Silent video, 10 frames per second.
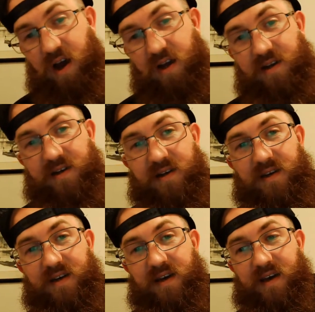rock.
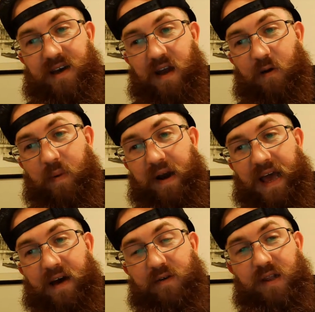
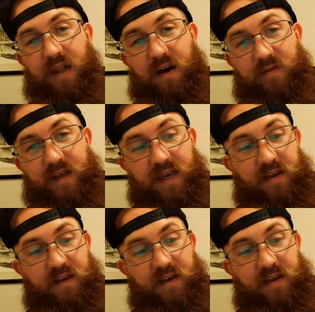Everybody have a lovely